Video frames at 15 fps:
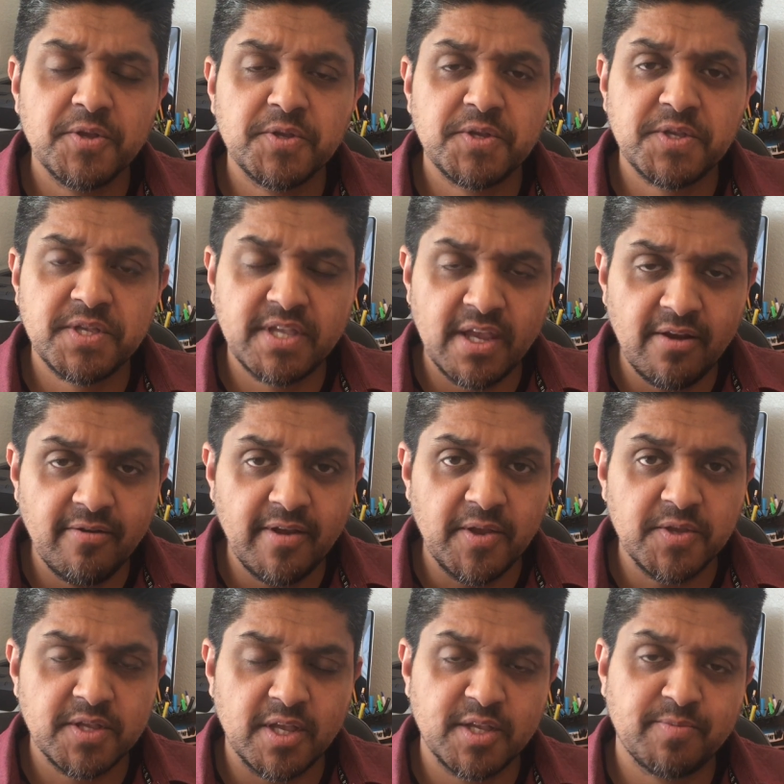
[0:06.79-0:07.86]

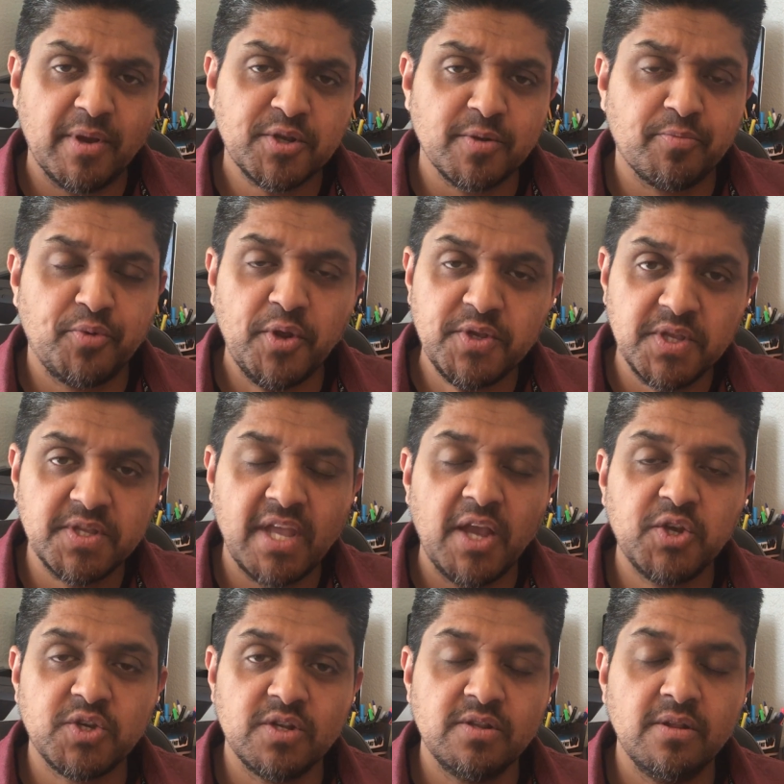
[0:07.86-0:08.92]
series, a special
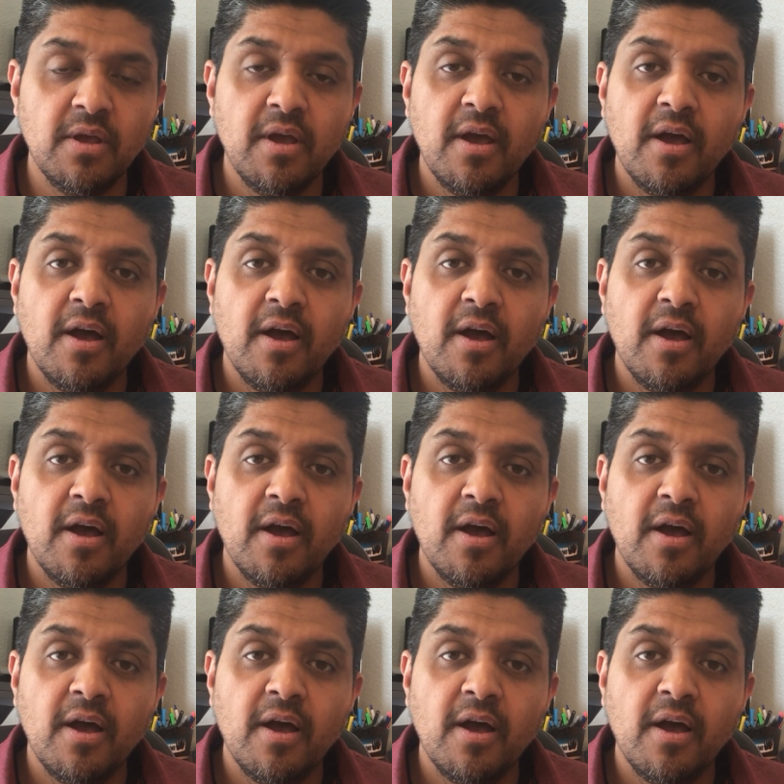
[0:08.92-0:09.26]
presentation